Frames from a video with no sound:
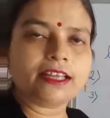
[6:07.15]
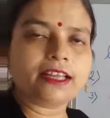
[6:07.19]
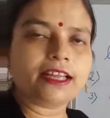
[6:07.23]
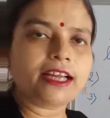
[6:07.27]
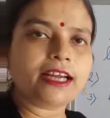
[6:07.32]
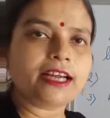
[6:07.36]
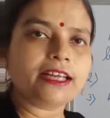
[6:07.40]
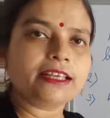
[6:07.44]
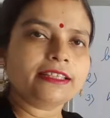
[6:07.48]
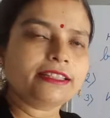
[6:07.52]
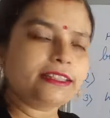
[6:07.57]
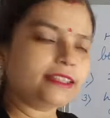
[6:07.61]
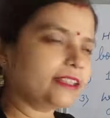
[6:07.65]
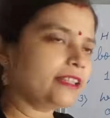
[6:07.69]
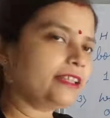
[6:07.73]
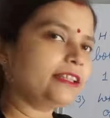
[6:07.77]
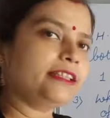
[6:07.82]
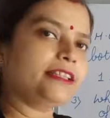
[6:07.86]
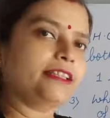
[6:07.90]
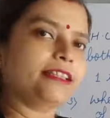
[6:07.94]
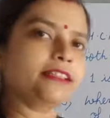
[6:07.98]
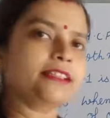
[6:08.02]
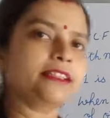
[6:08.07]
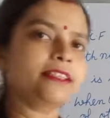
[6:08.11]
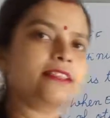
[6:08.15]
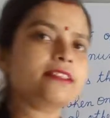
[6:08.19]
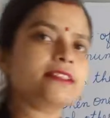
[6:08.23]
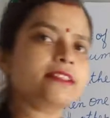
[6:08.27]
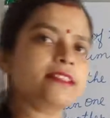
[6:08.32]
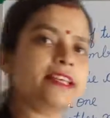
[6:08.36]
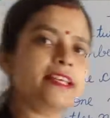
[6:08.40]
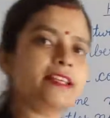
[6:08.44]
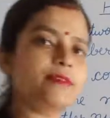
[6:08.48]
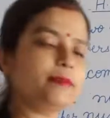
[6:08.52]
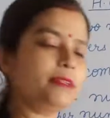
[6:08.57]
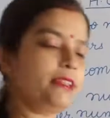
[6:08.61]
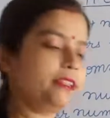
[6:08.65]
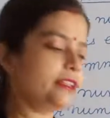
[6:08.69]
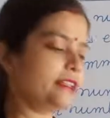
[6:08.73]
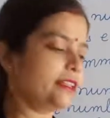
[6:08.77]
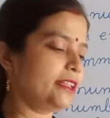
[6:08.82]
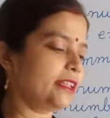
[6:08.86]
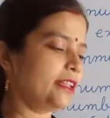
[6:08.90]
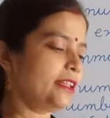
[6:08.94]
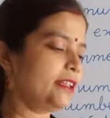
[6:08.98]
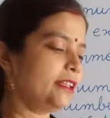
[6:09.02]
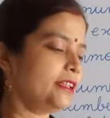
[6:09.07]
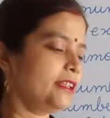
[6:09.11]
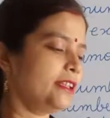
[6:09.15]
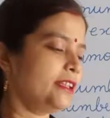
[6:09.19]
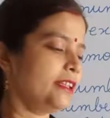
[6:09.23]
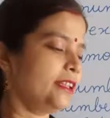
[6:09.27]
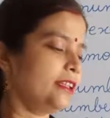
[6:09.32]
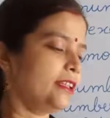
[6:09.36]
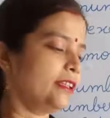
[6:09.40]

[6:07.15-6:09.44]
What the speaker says: And here it is in statement said